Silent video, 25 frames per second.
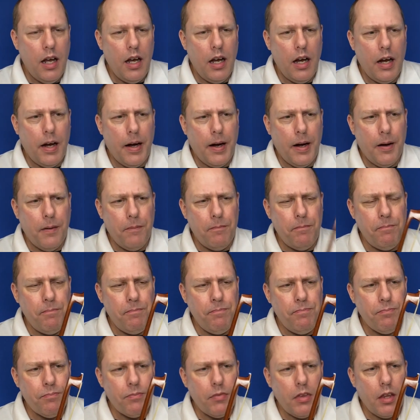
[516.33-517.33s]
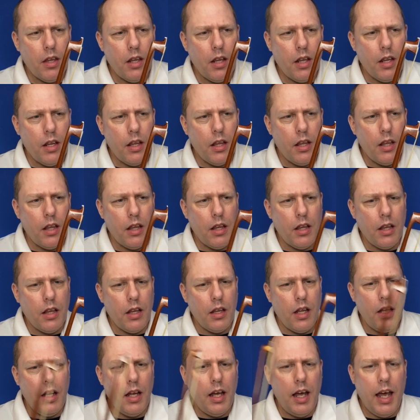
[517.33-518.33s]
Um,
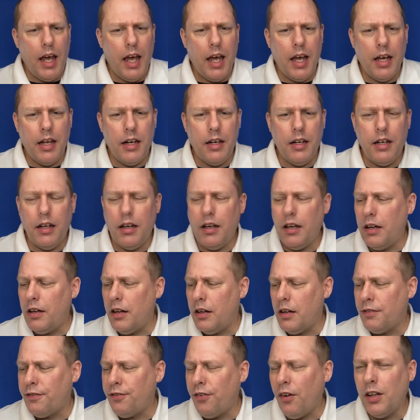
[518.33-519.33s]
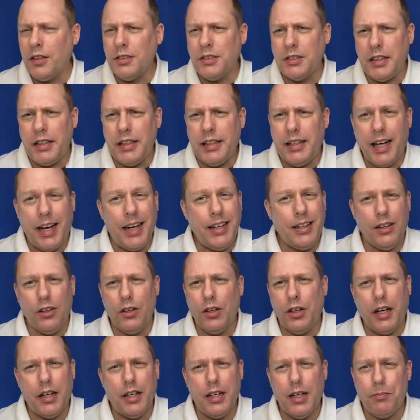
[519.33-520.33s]
and a false E, I had to
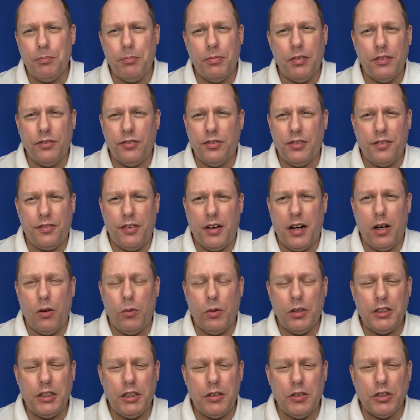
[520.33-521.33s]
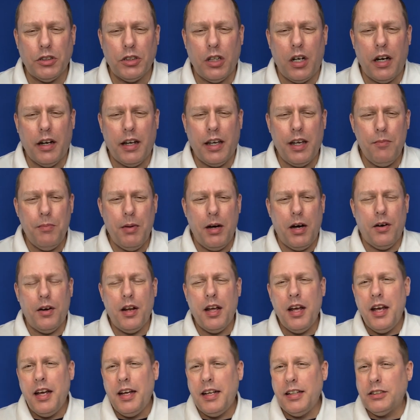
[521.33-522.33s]
look it up to find out what she was talking about,
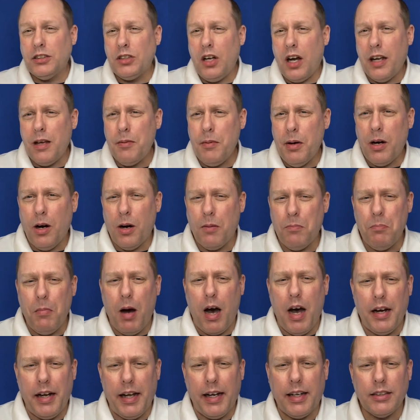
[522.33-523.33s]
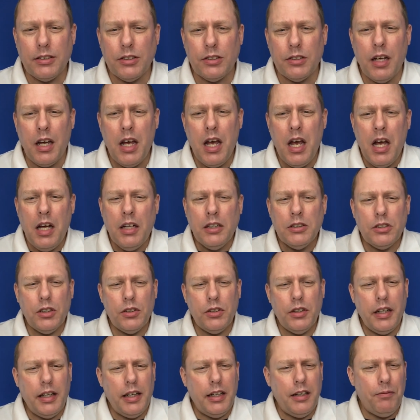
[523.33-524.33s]
is talking about harmonics.
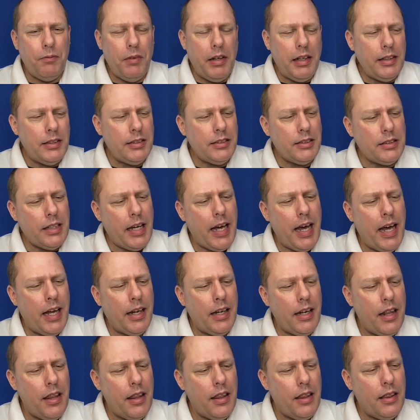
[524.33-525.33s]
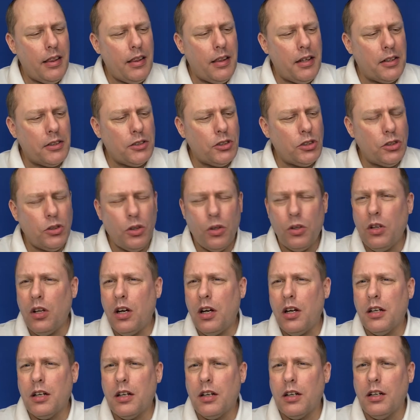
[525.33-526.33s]
So it means that there's no
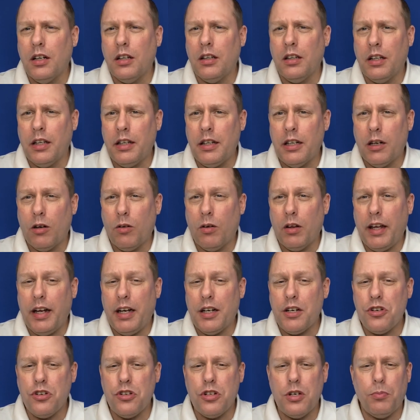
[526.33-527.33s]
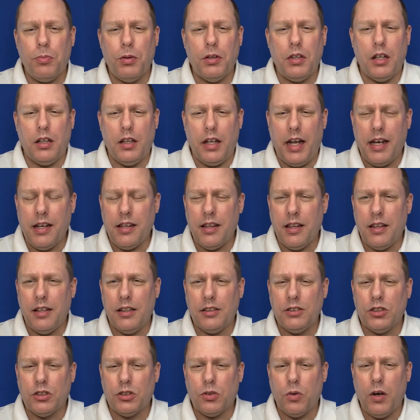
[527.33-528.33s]
longer a linear relationship with the length of the
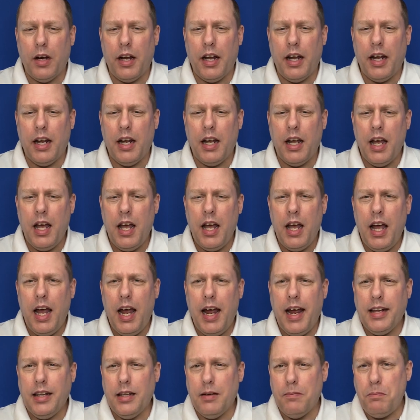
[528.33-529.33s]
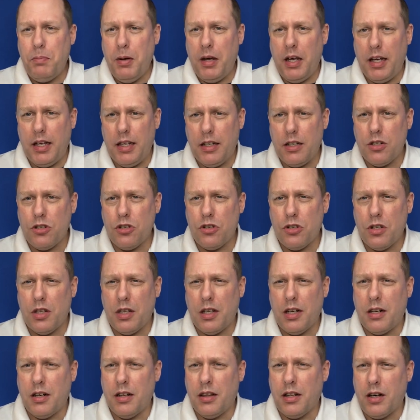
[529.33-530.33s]
string and the pitch.
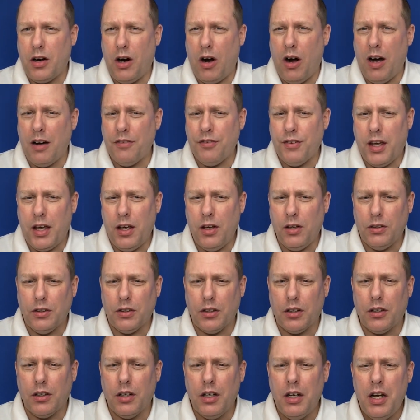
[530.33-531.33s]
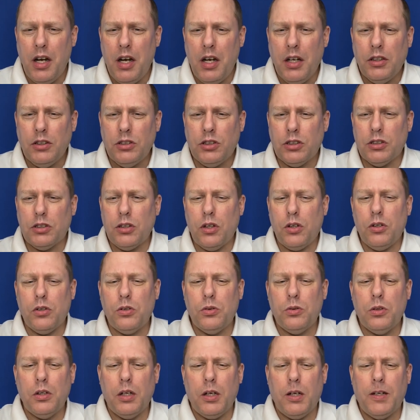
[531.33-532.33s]
They're they're off kilter.
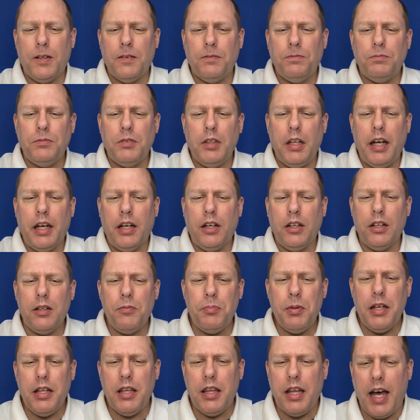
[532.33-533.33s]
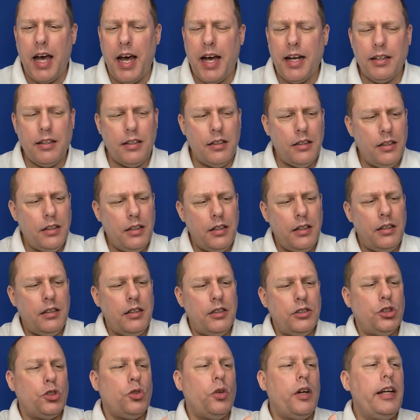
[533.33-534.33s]
So um, it could be that the
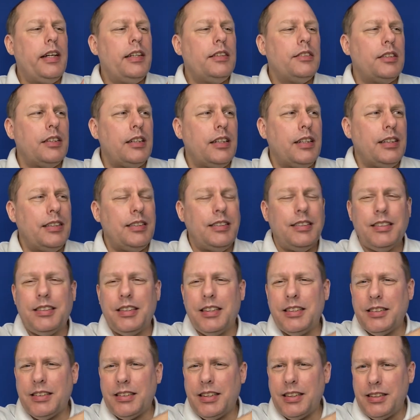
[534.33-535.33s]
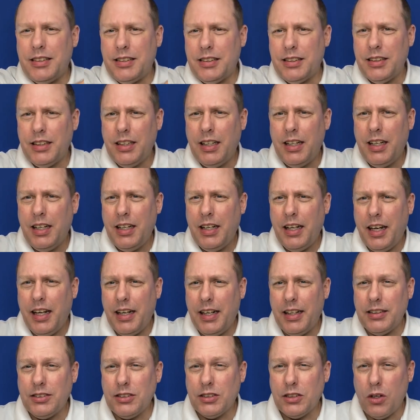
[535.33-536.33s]
string isn't consistent in
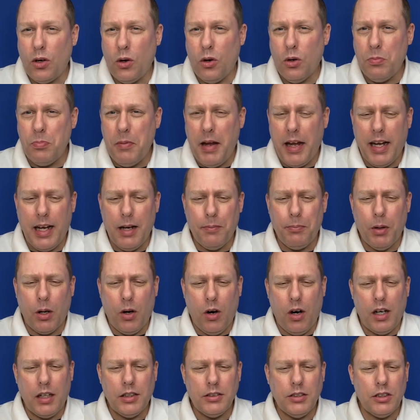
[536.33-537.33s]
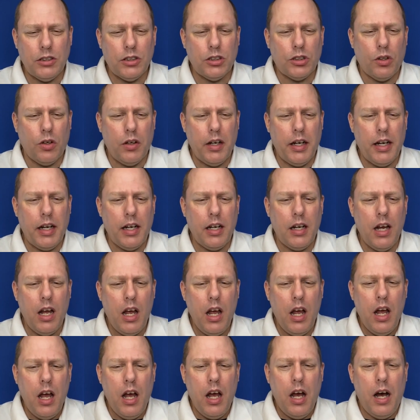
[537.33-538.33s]
its own makeup across the string,
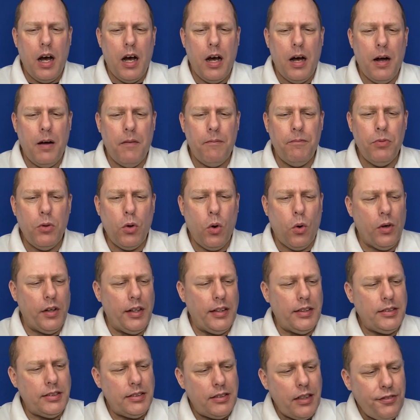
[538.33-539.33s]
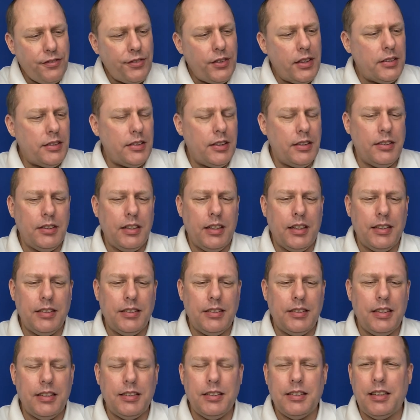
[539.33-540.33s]
um, or the stiffness isn't
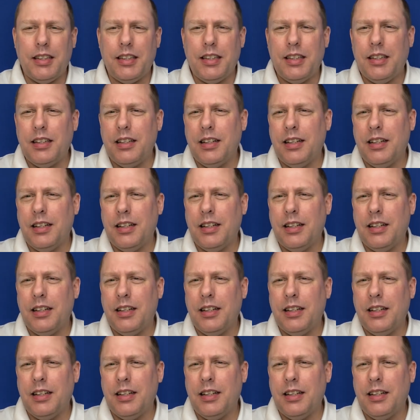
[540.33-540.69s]
consistent.